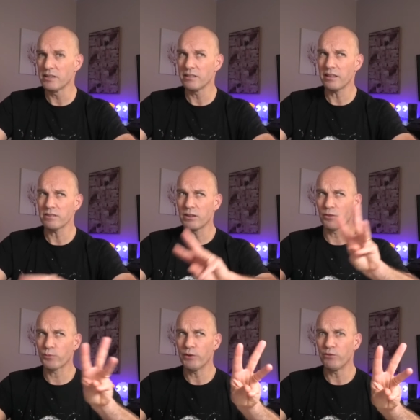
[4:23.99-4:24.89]
It's actually
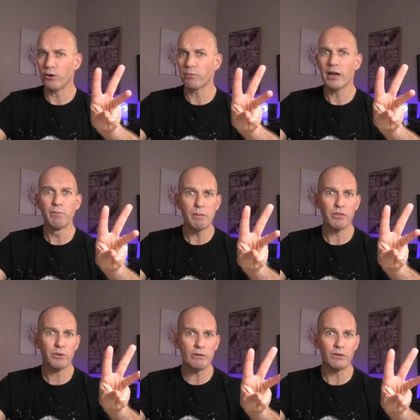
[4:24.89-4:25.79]
threefold, it might be
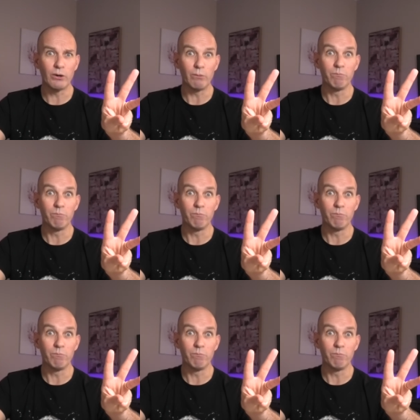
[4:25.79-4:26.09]
threefold,